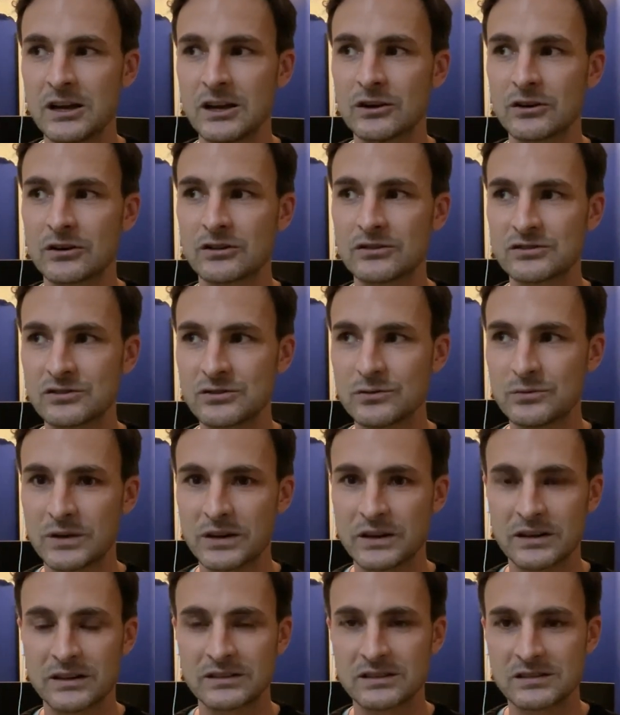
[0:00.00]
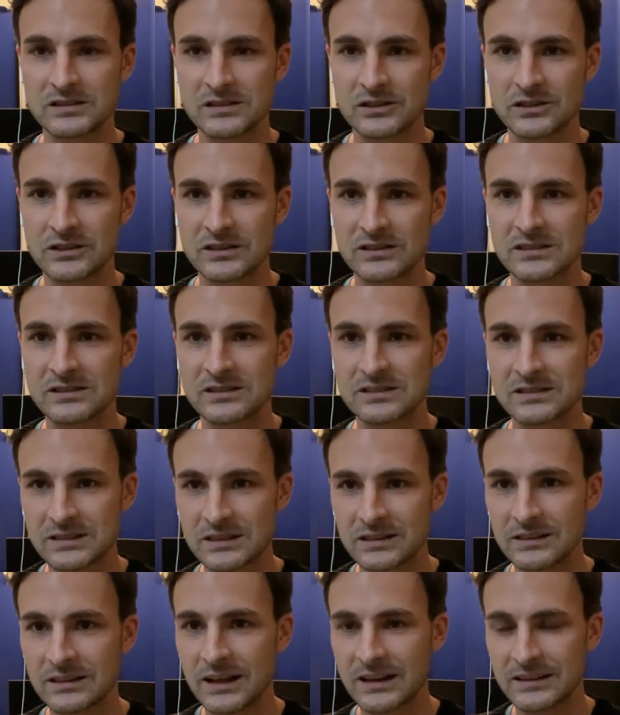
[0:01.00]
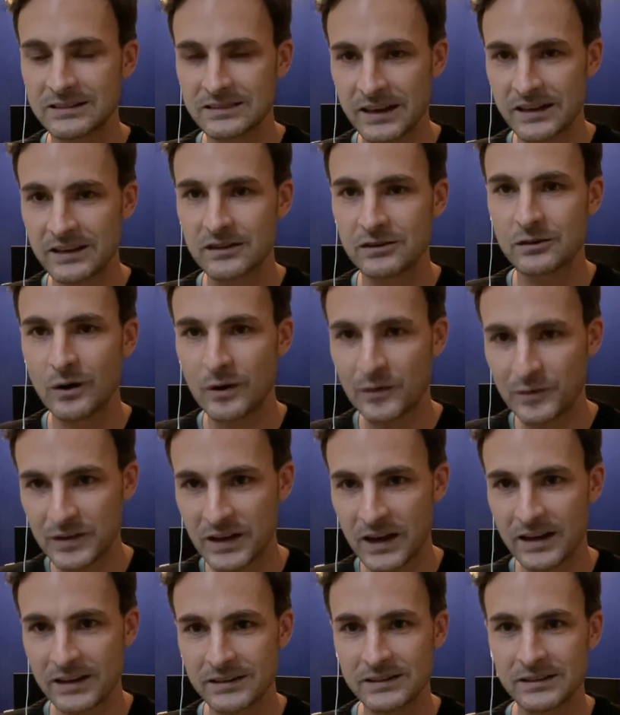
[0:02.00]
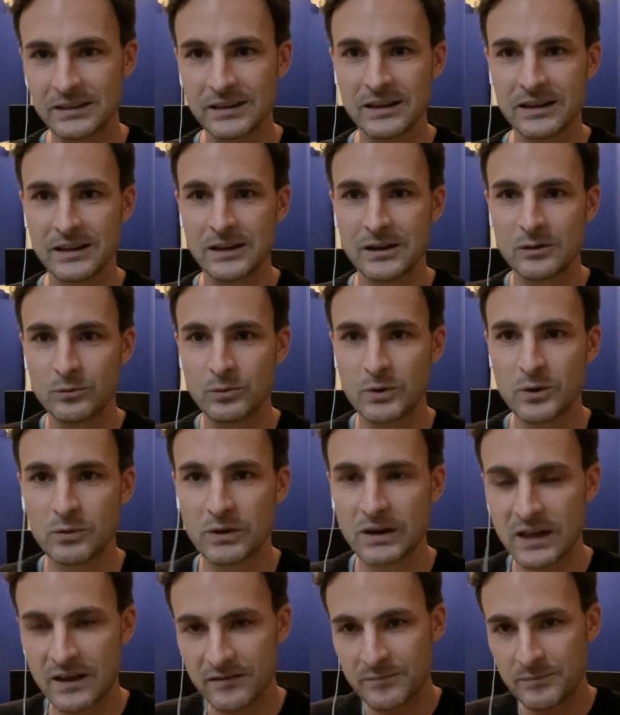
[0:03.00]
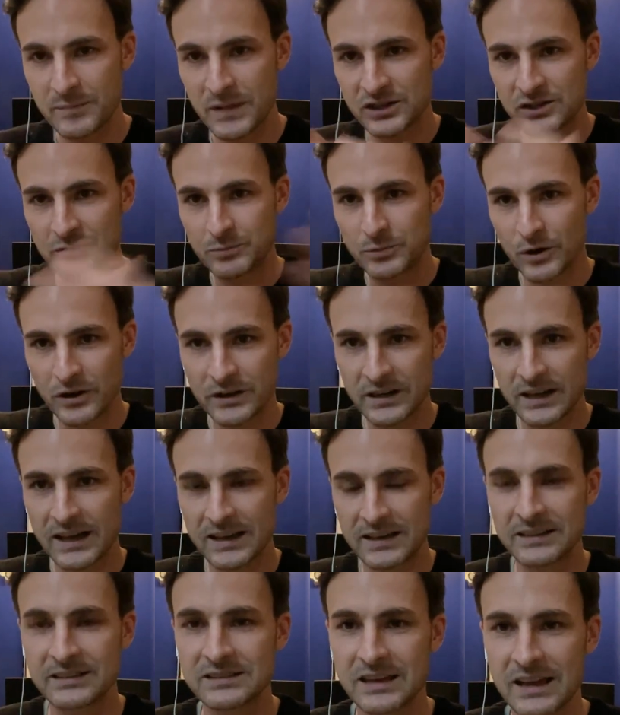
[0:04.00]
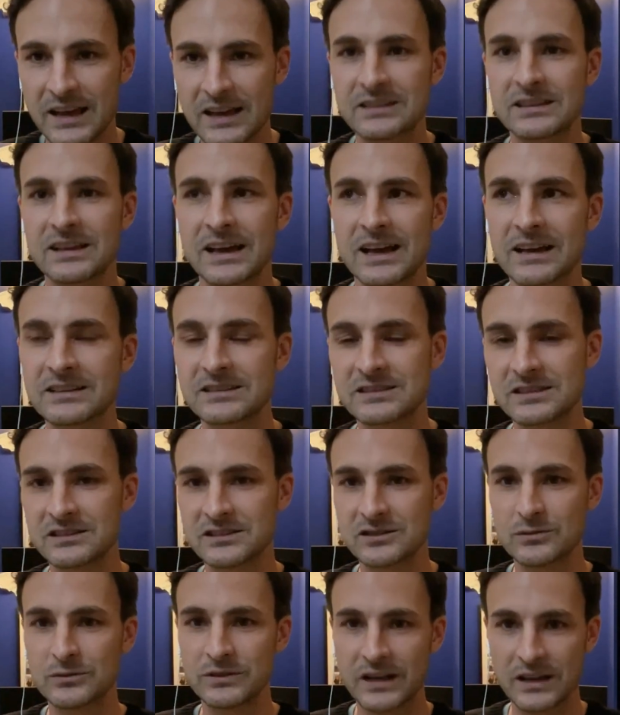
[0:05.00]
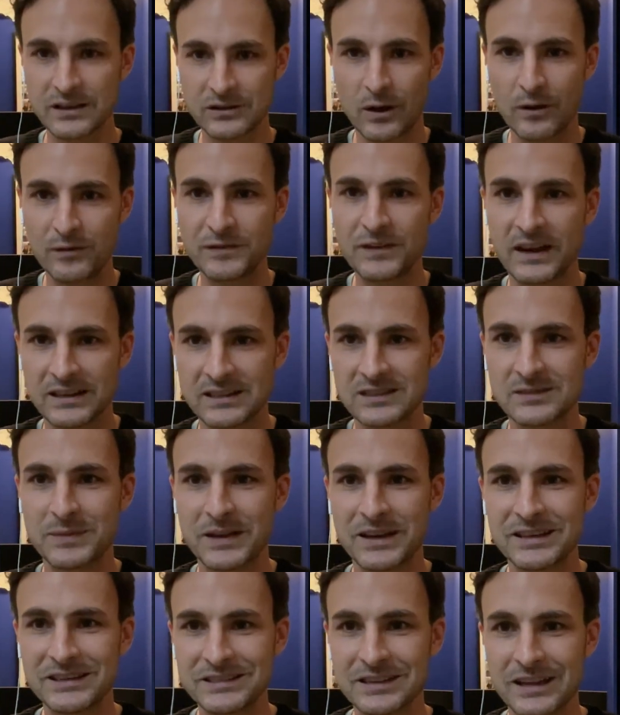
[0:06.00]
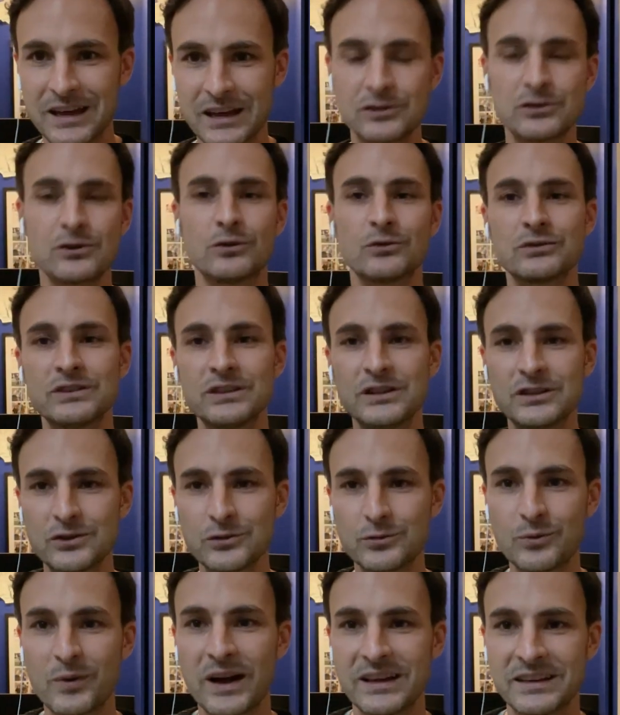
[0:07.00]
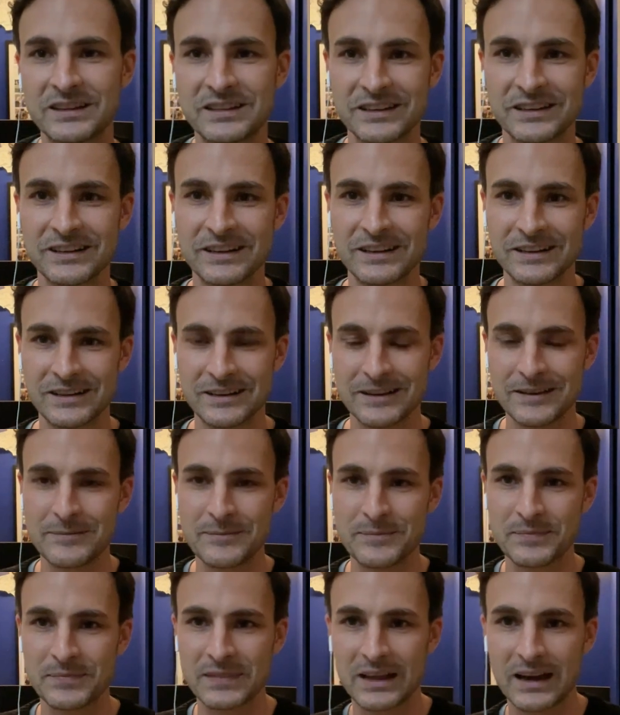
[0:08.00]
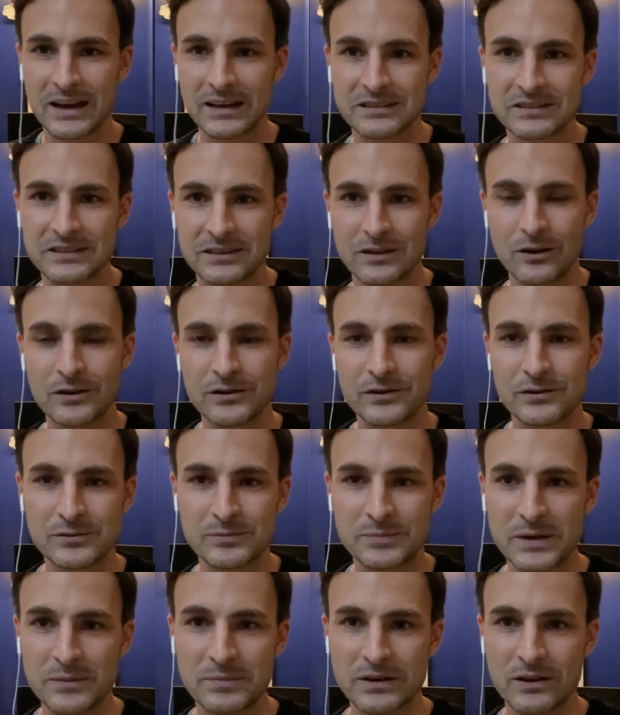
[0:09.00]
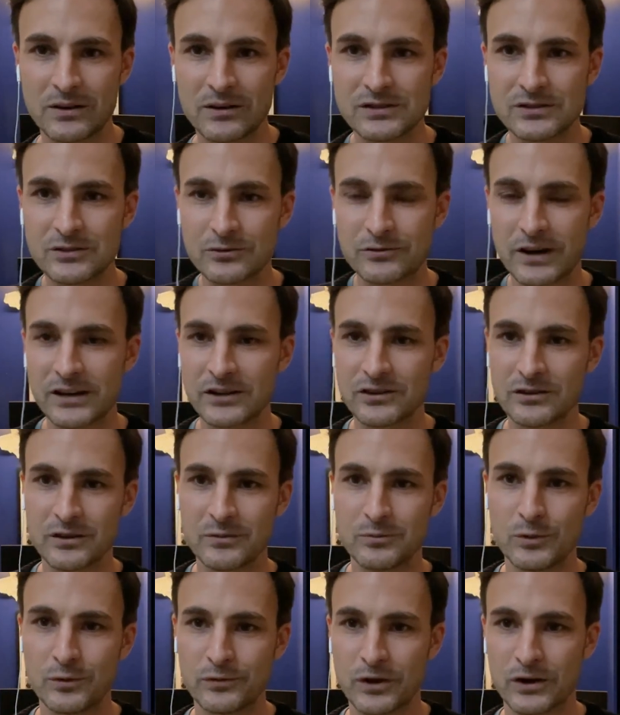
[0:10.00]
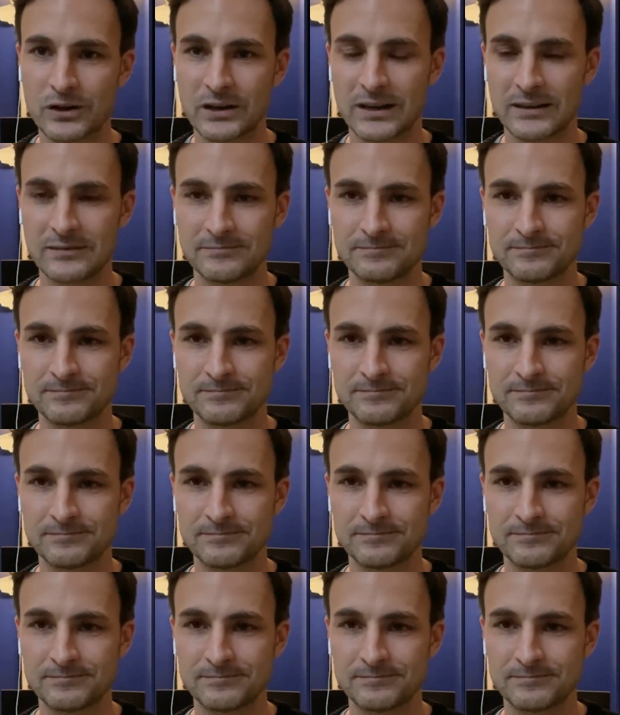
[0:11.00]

consumer decisions still are taken offline, we will have much broader access to that offline space and don't need to wait until all those people also gradually move online.